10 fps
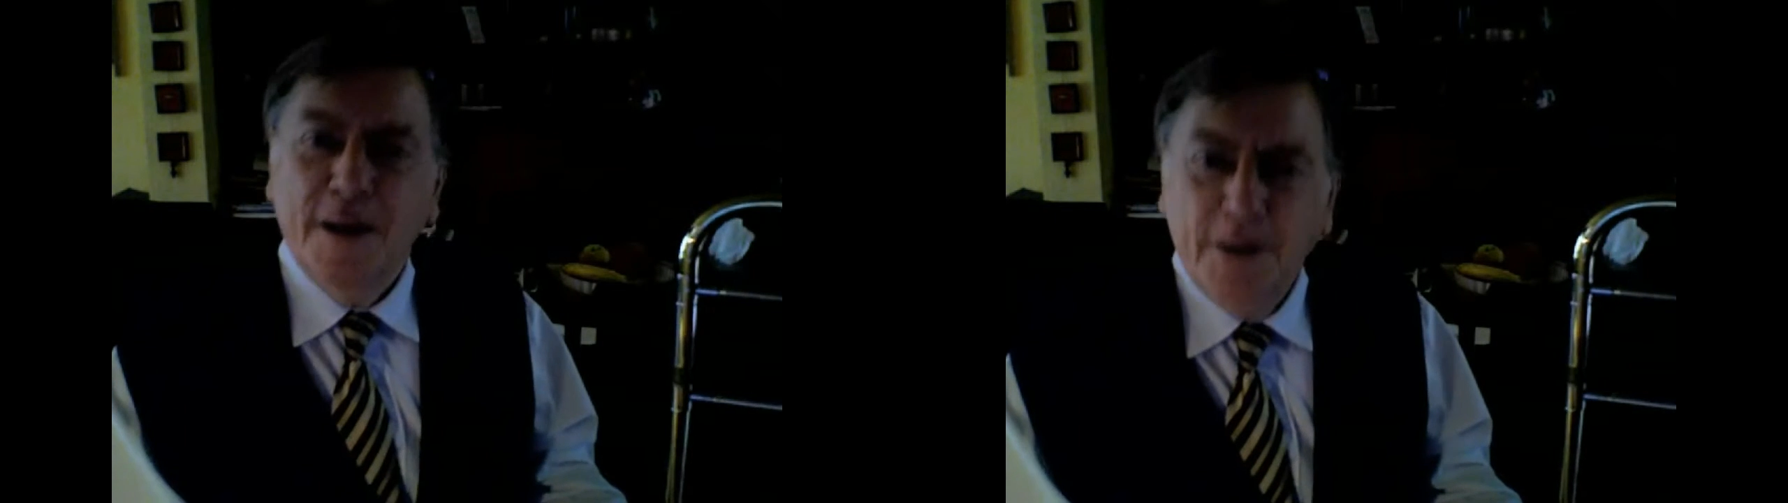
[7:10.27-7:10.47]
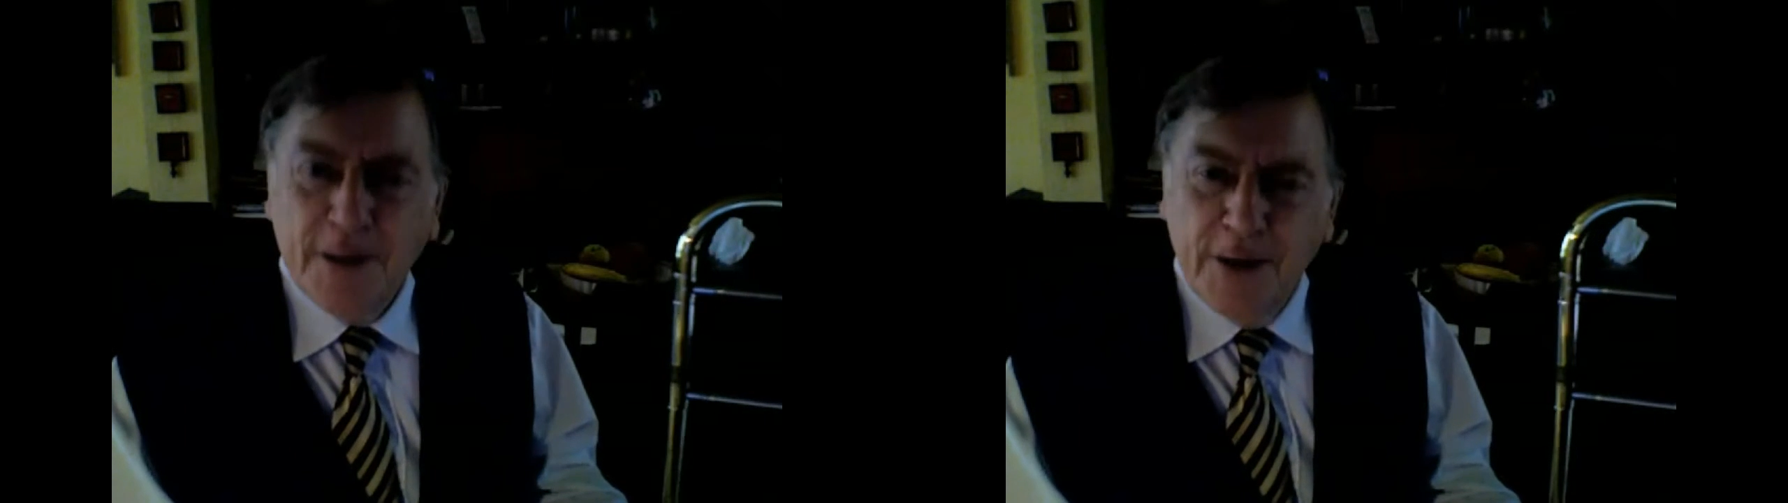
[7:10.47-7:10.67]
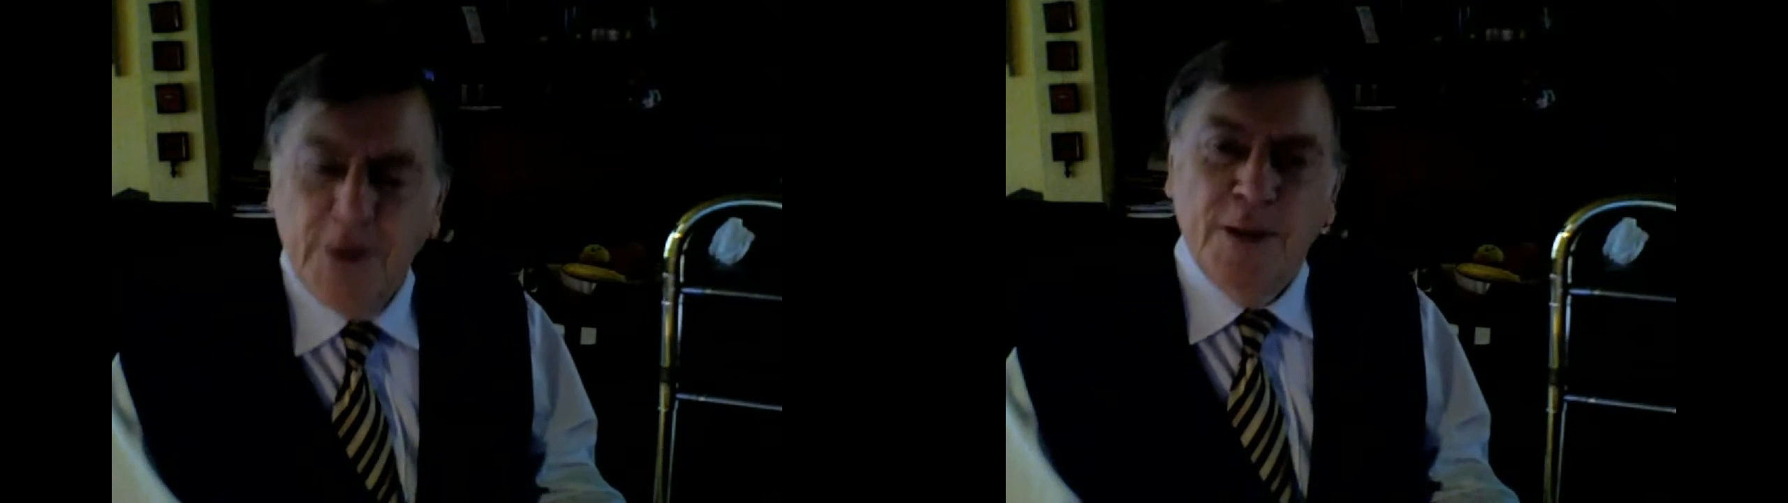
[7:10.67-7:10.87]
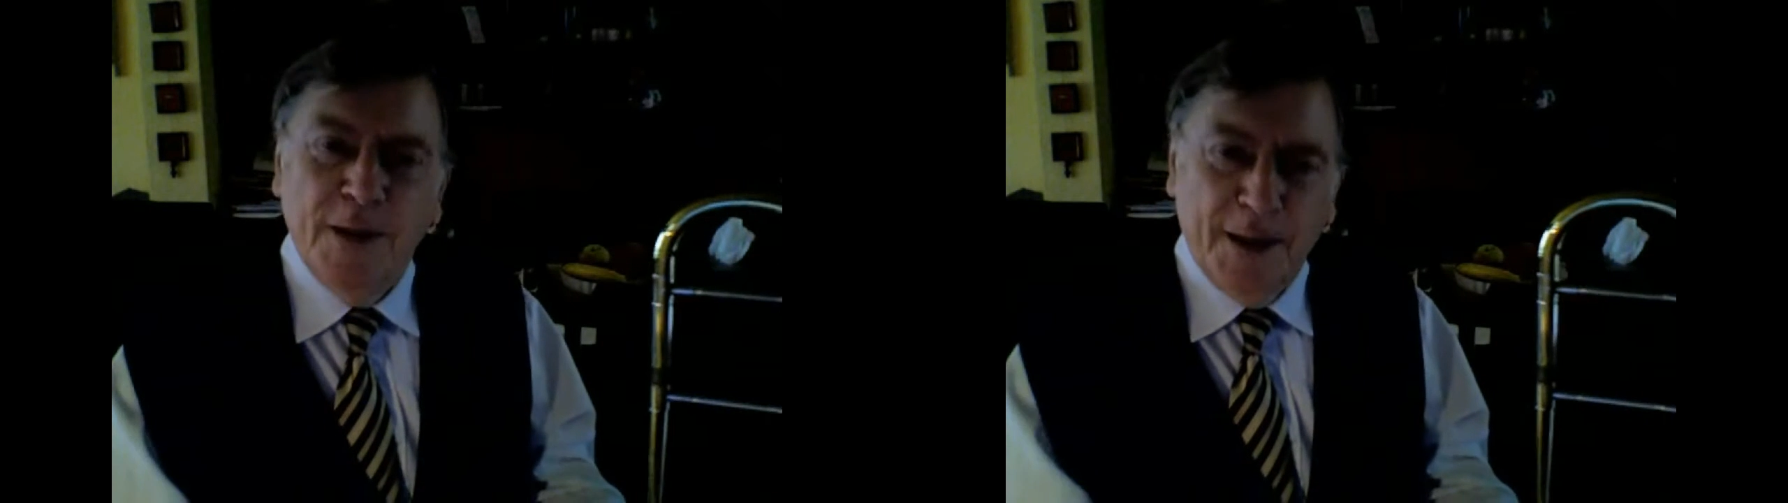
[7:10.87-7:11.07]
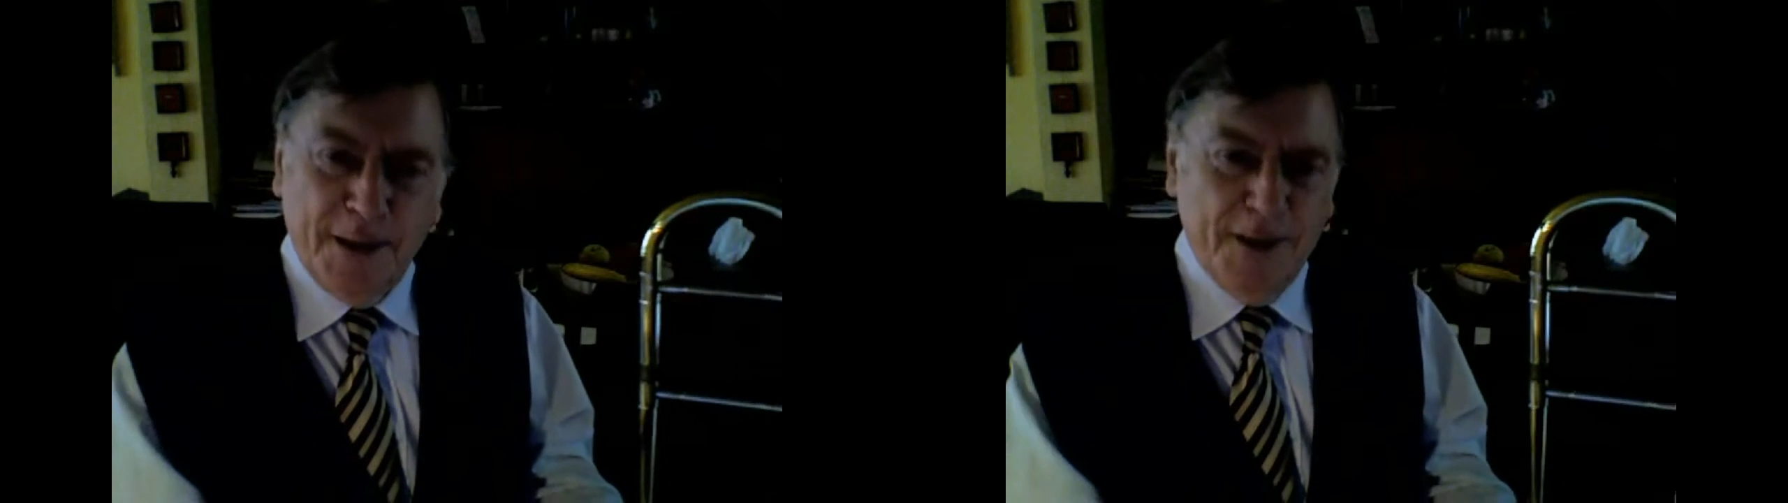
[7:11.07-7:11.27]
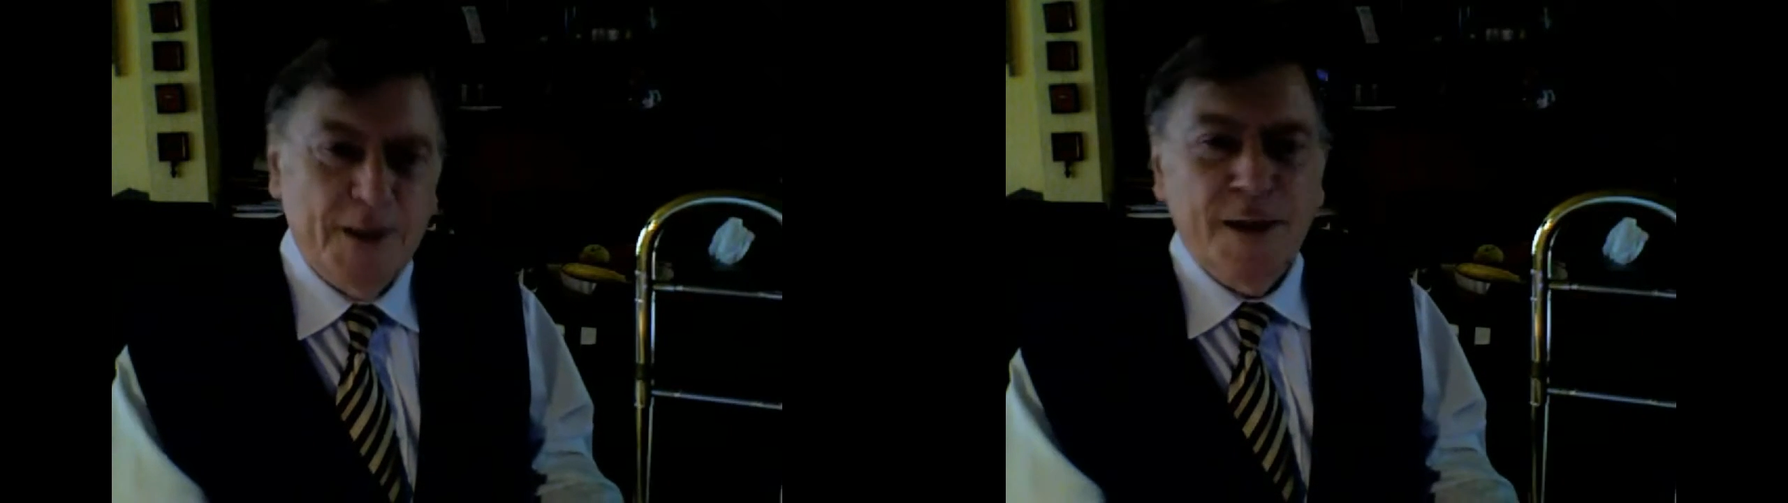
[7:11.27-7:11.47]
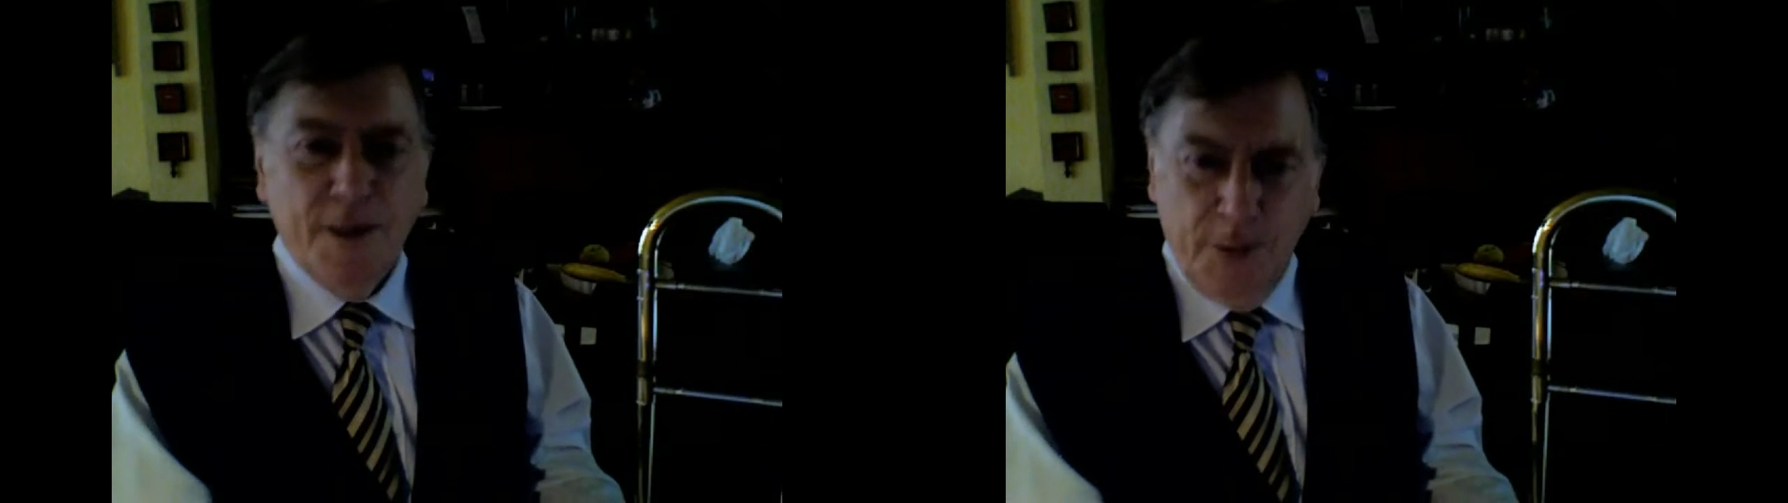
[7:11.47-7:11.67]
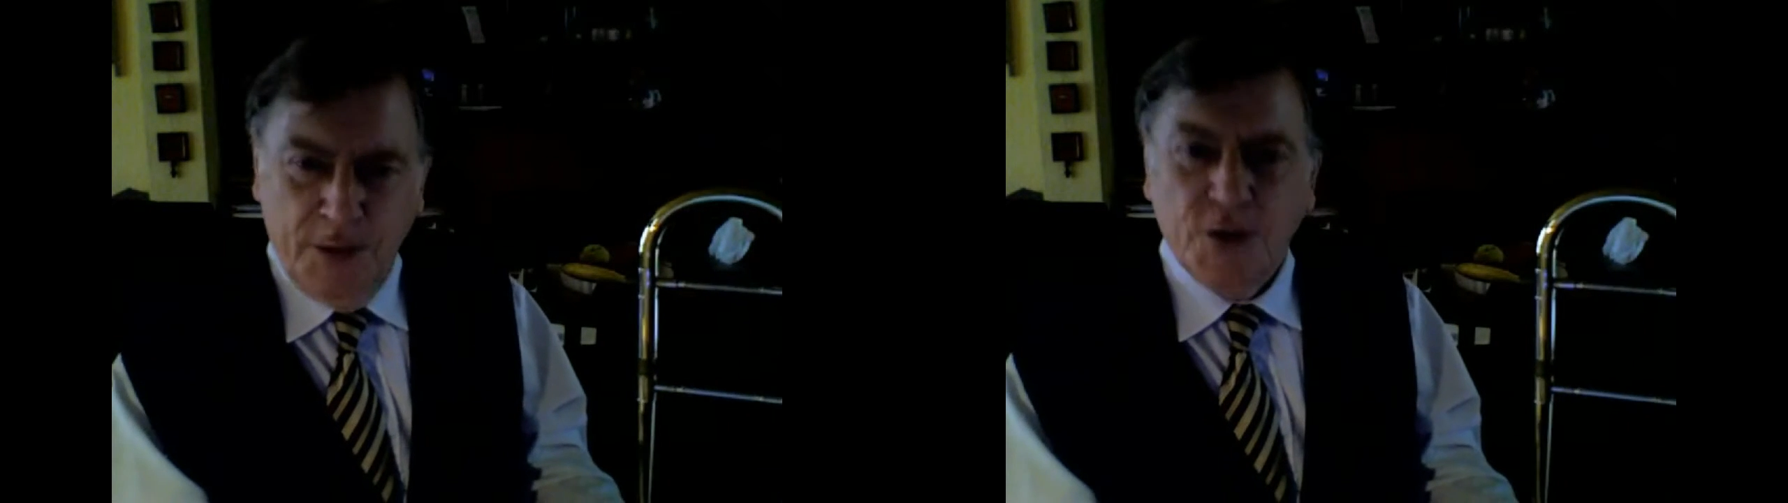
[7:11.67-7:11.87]
So the next step
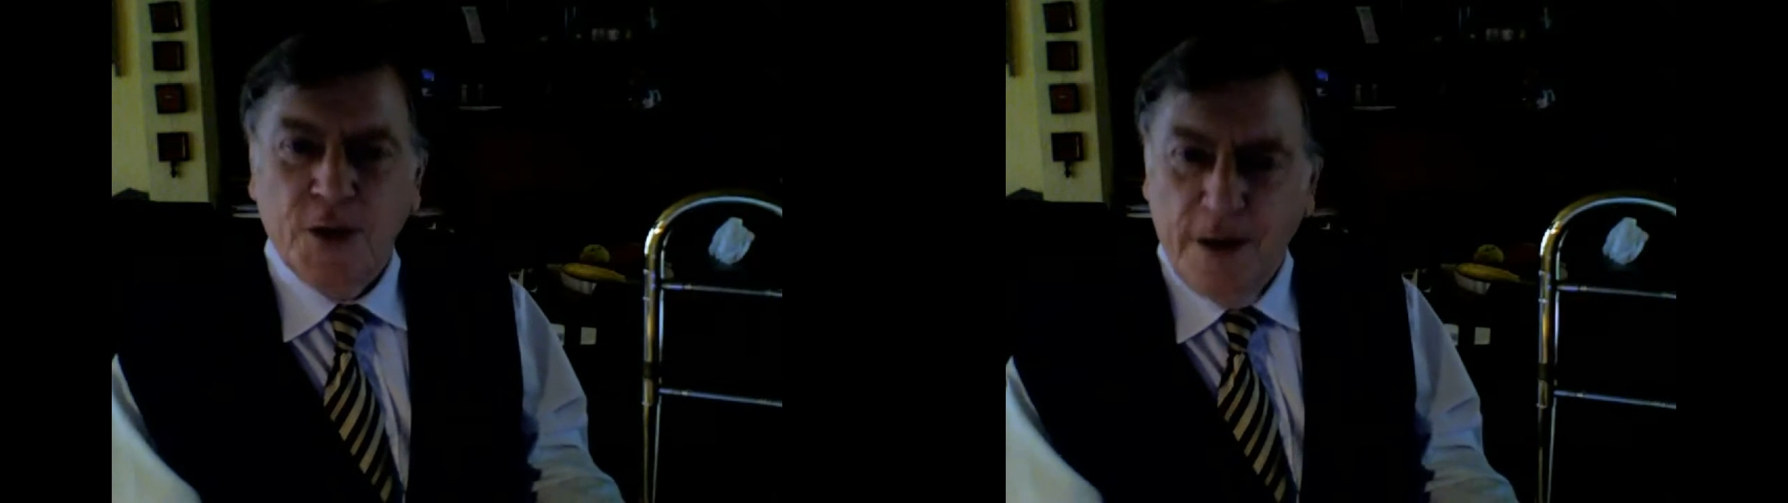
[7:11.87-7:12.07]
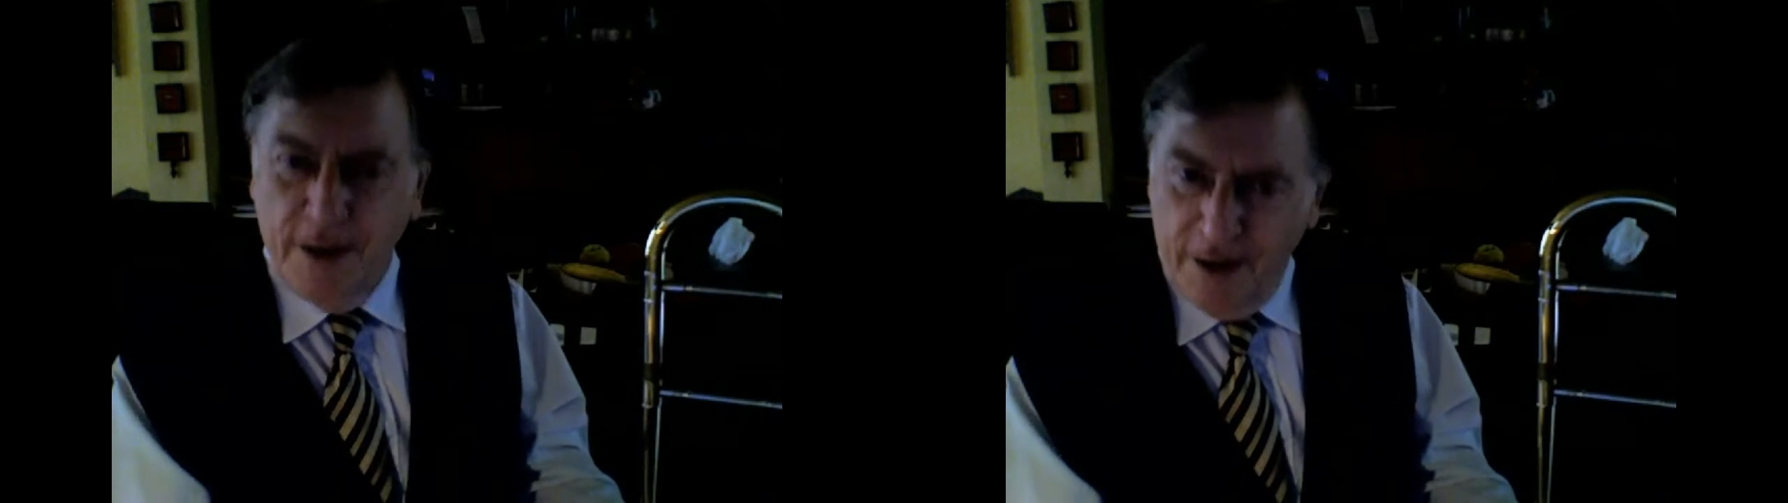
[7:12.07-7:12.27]
is try that